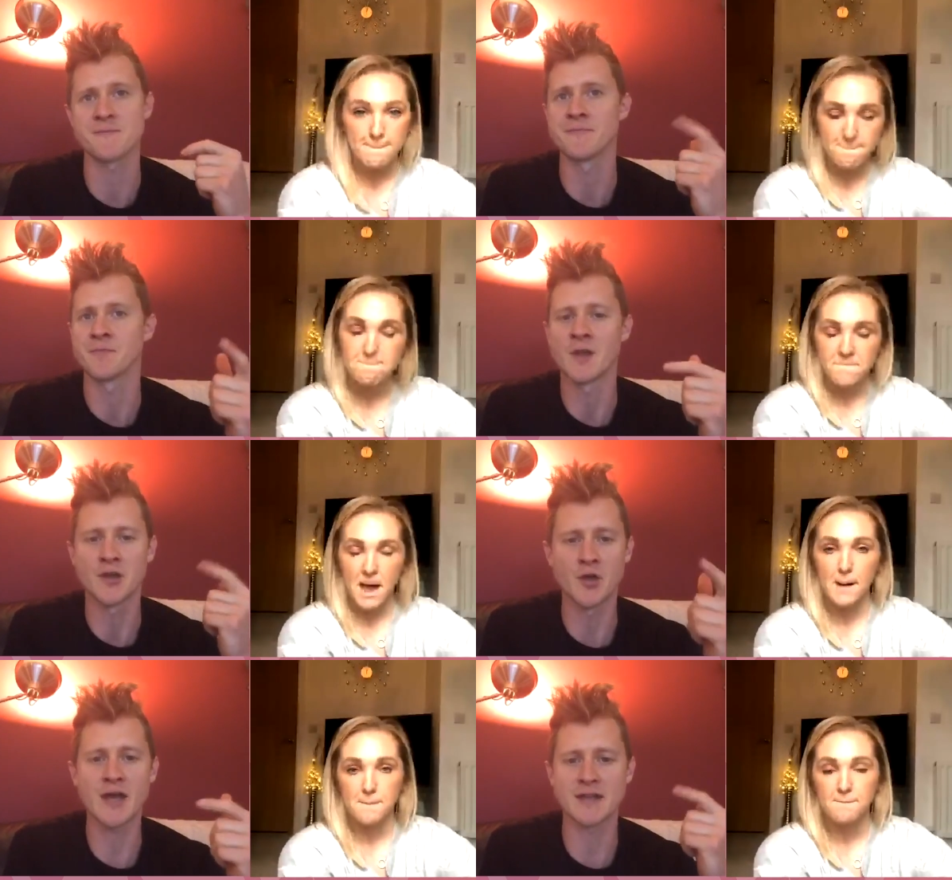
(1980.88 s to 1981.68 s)
Speaker 1: yeah. You get
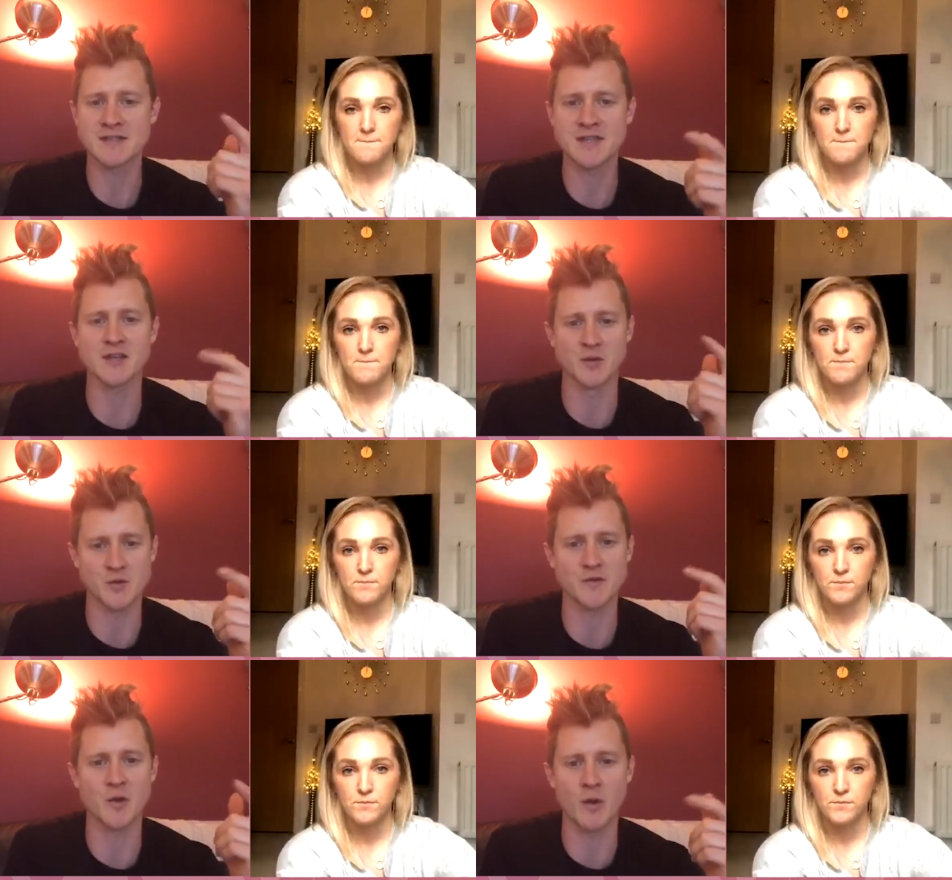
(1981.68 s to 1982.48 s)
signals for
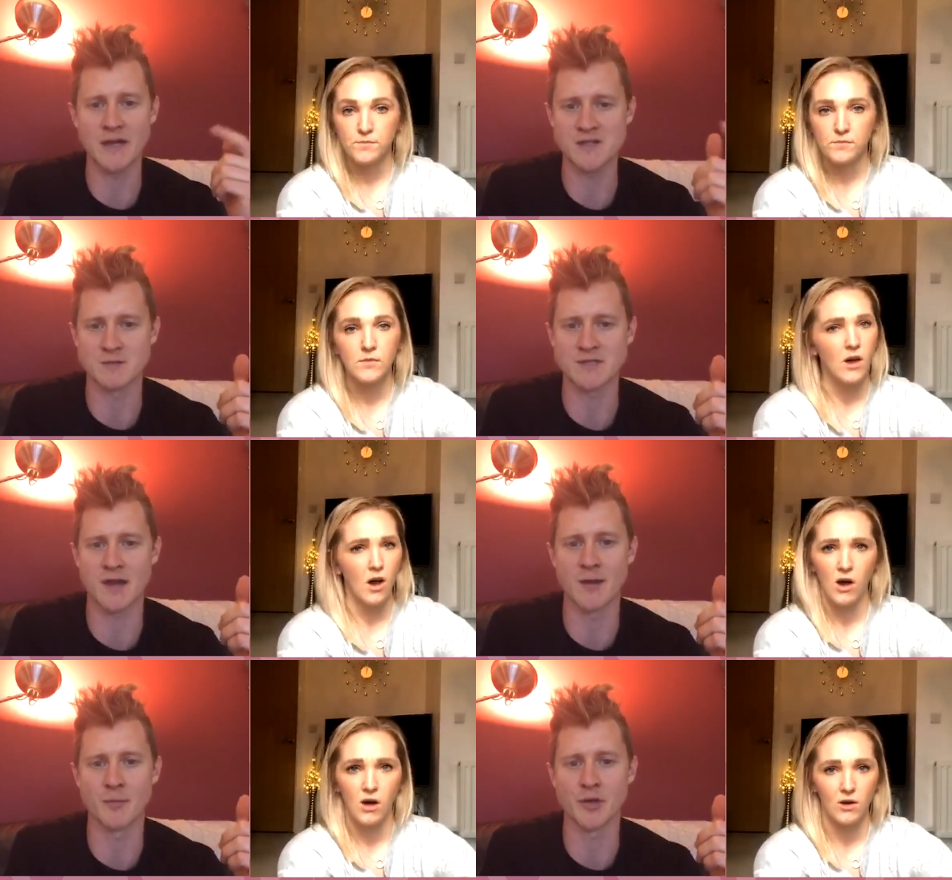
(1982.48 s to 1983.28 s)
quite some time.
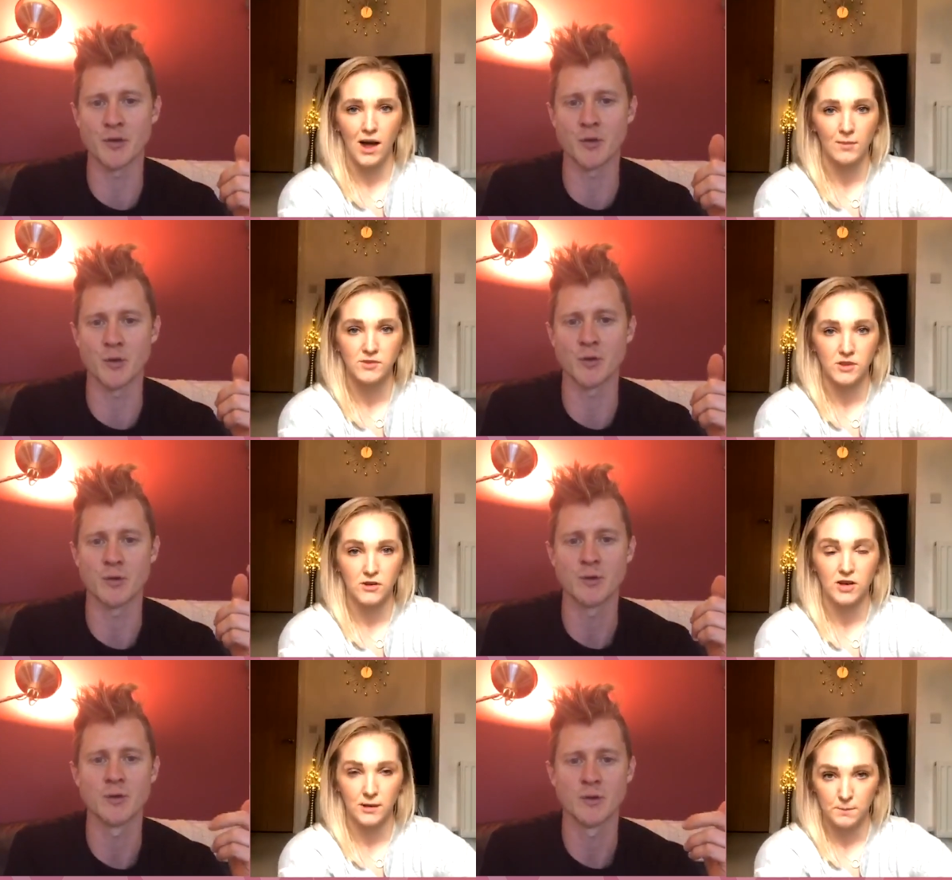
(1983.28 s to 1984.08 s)
Oh, you're,
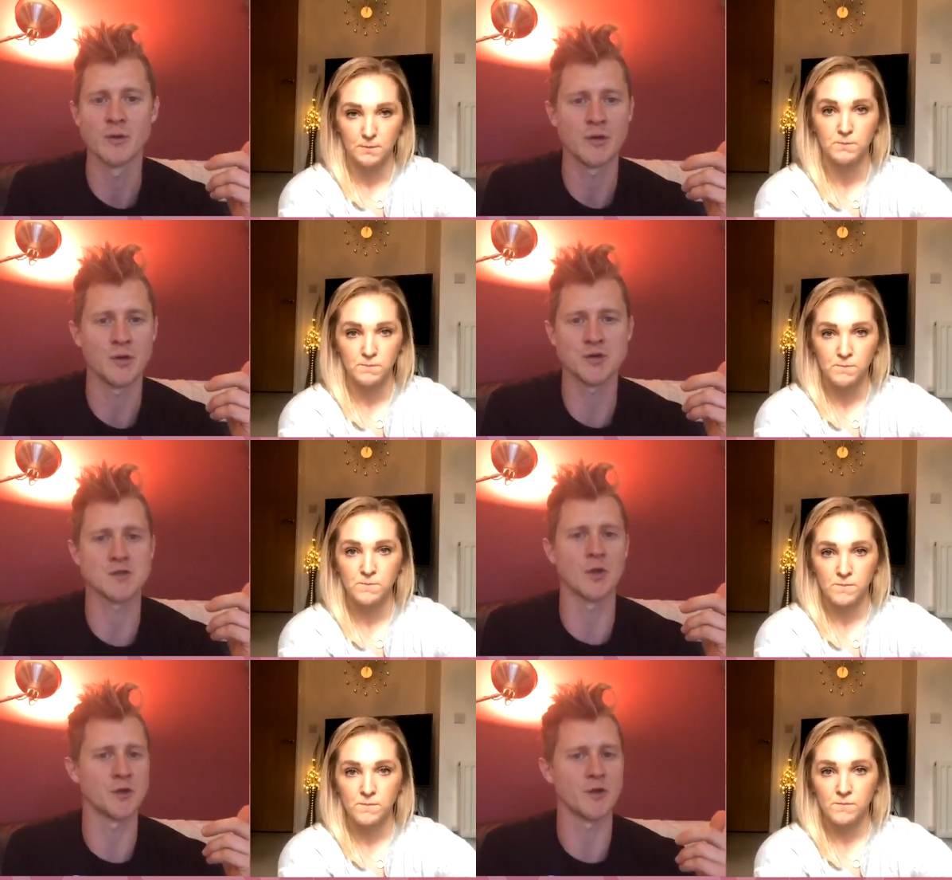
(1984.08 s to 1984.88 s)
Speaker 2: absolutely.
Speaker 1: You're just not
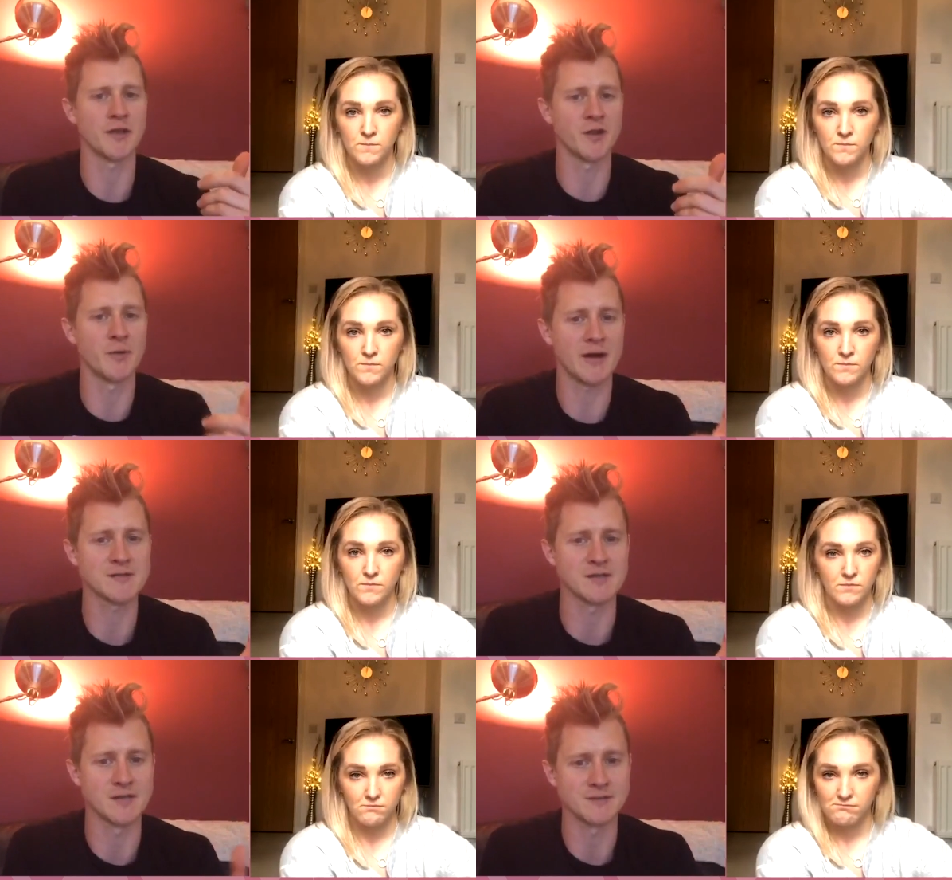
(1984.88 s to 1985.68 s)
doing anything about
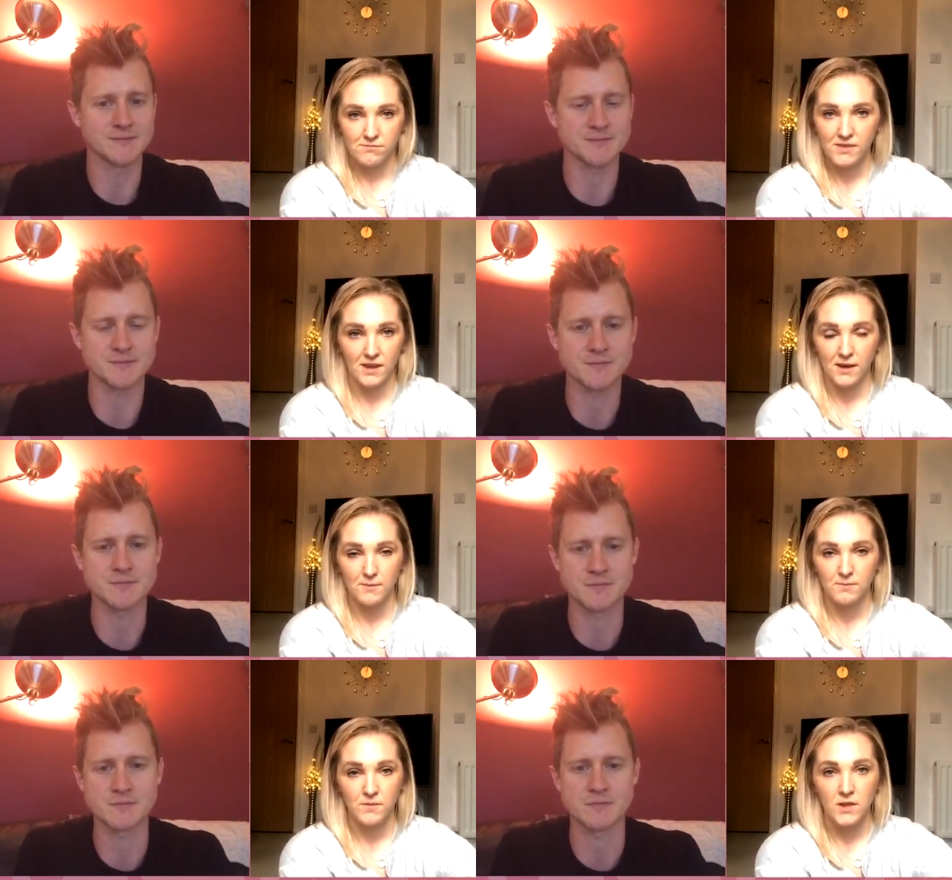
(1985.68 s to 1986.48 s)
it.
Speaker 2: Yeah,
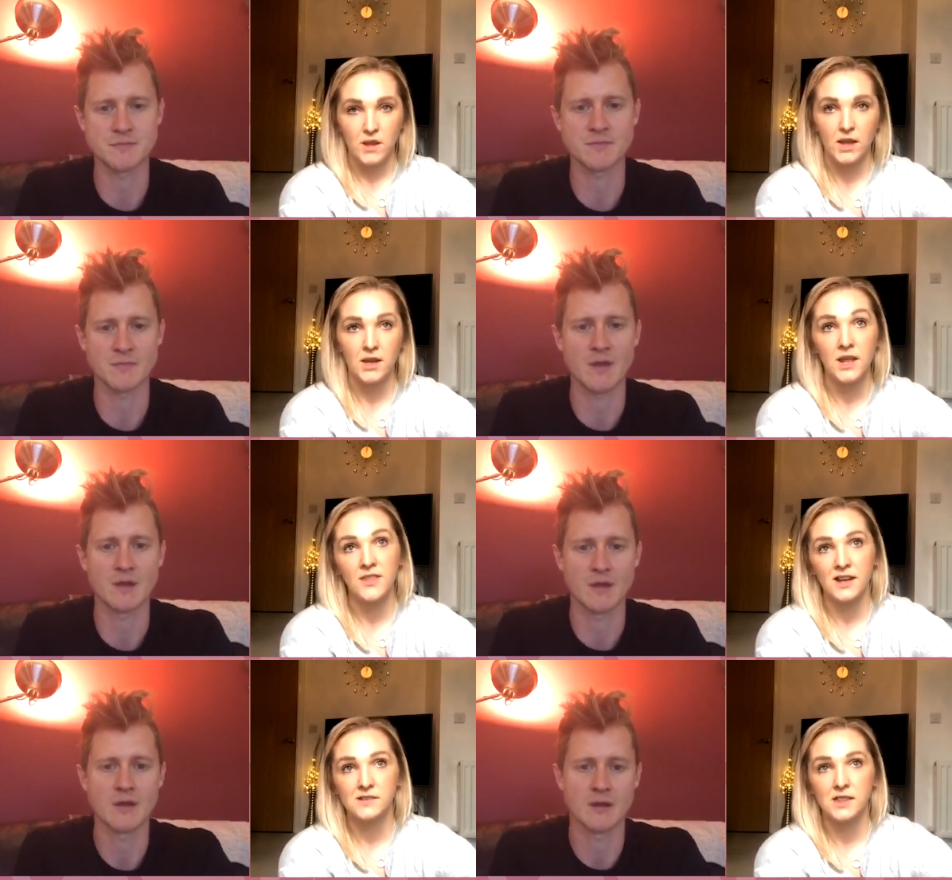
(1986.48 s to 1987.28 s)
and that's
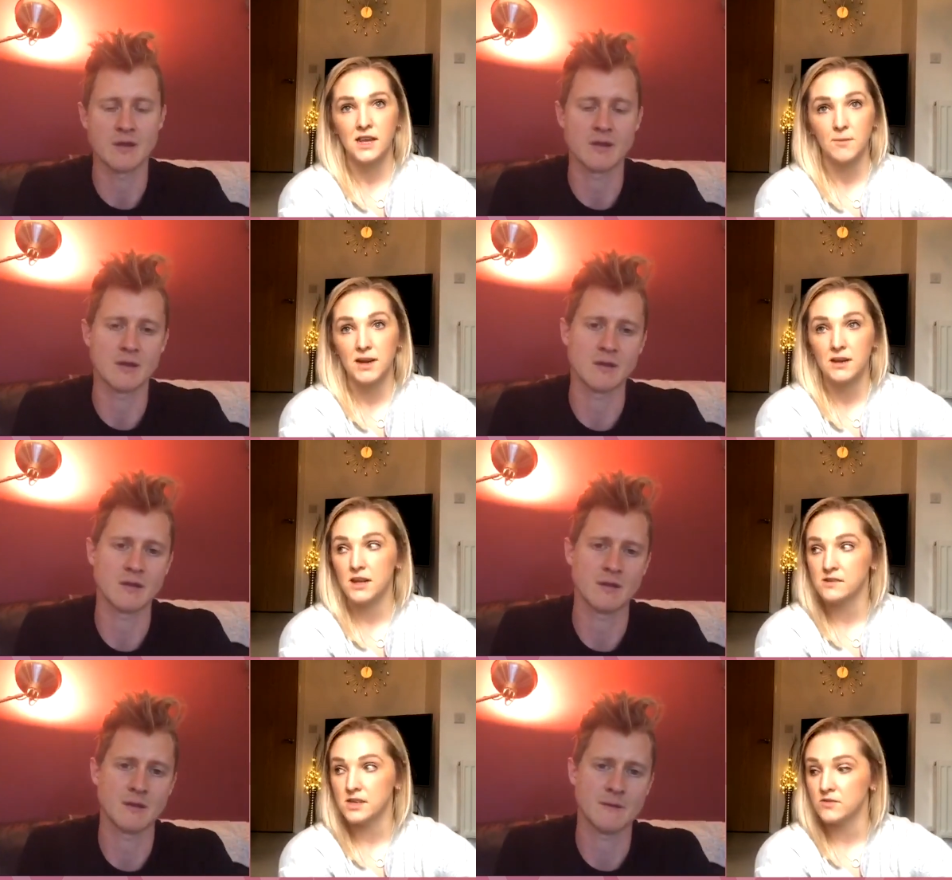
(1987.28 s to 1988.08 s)
the thing. I mean, it's
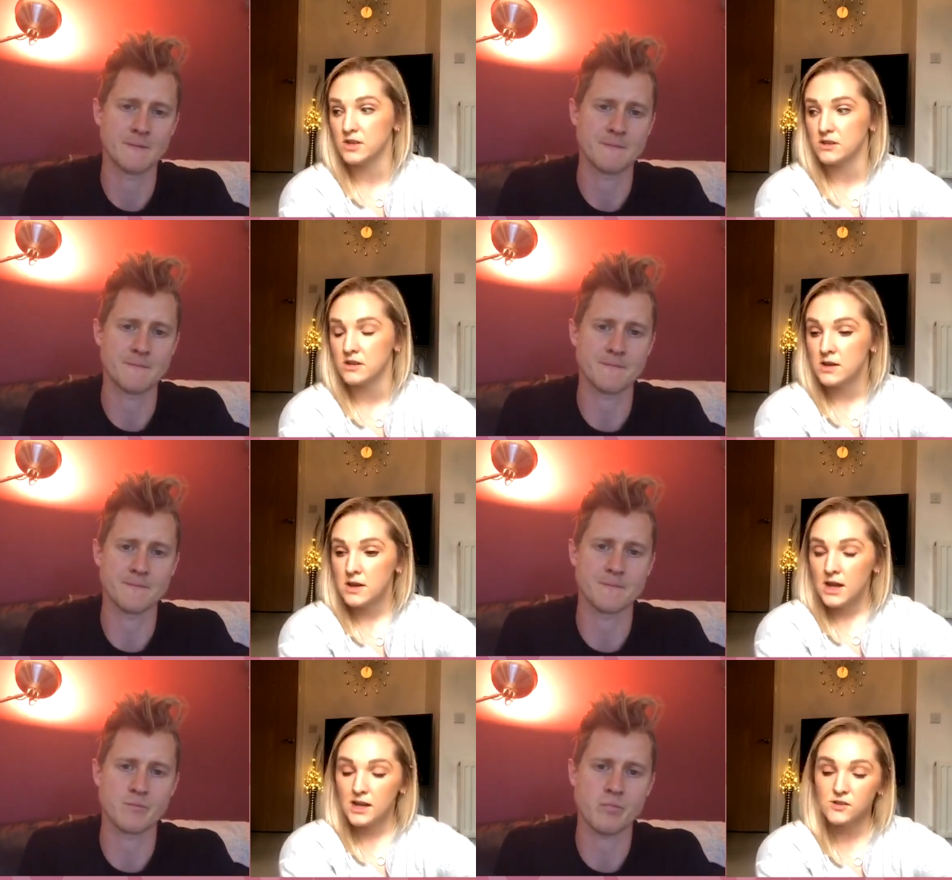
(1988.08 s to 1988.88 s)
even
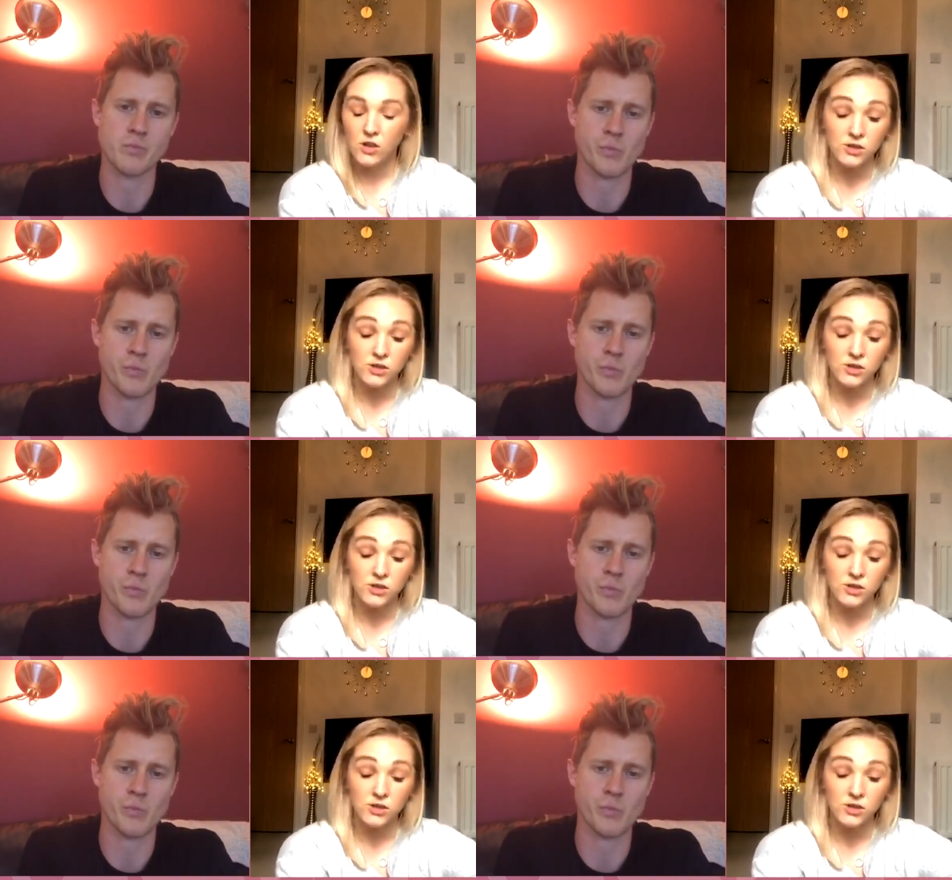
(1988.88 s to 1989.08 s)
it's not just to